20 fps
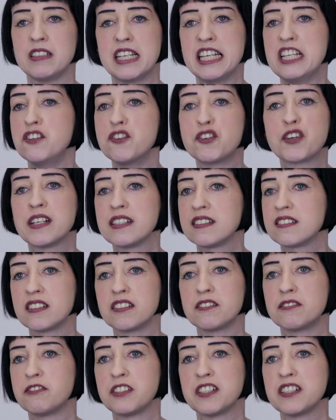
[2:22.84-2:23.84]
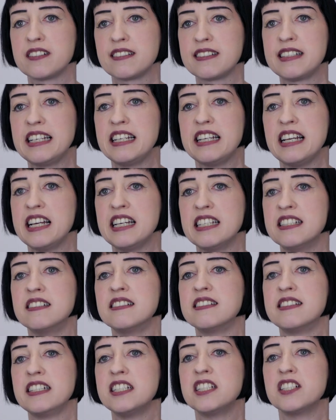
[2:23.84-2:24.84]
interested firstly
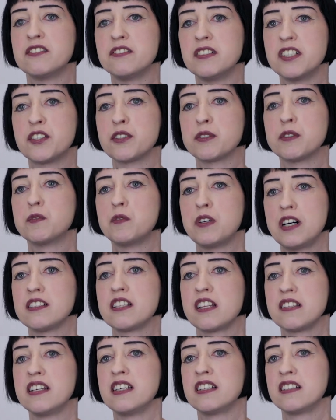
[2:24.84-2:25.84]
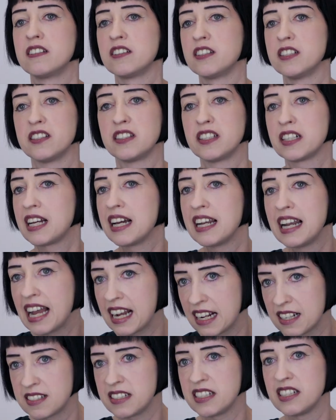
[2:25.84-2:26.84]
in the individual rather than the, the
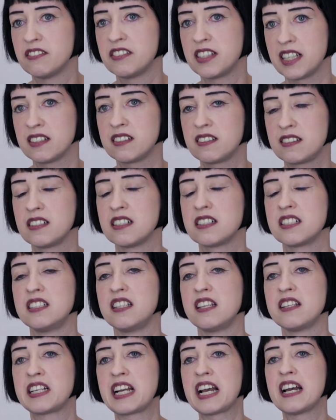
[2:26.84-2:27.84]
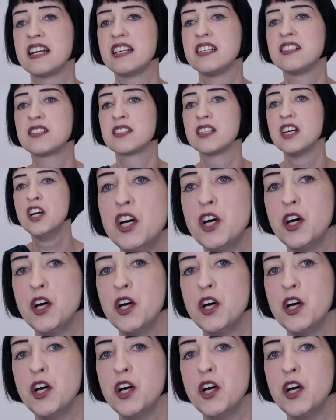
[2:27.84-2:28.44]
collective. That's certainly the case.